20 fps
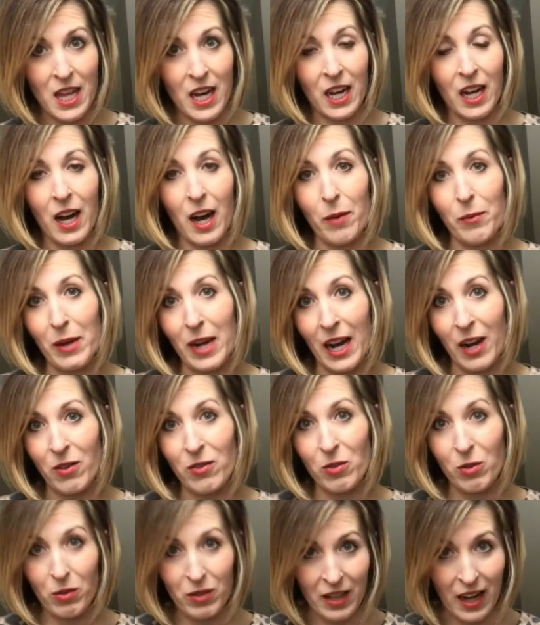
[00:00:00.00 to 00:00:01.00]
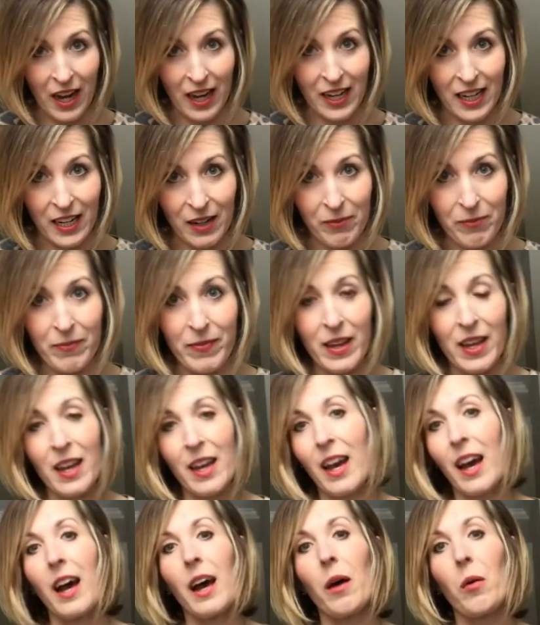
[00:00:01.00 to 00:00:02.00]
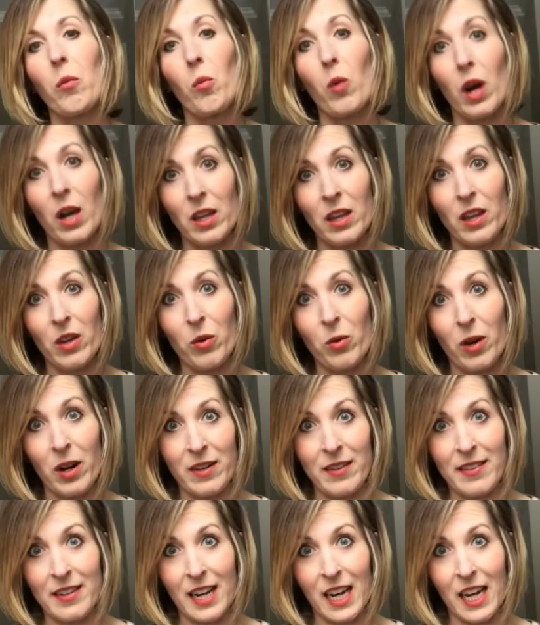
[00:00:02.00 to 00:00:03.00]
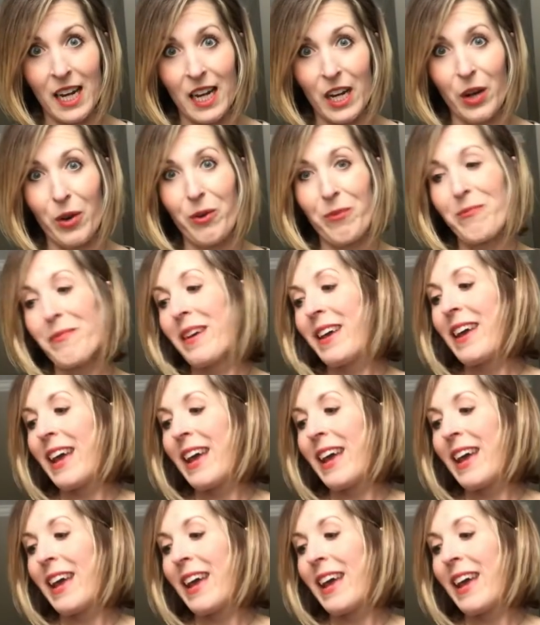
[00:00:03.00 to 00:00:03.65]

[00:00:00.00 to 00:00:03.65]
a common household item while you are staying at home.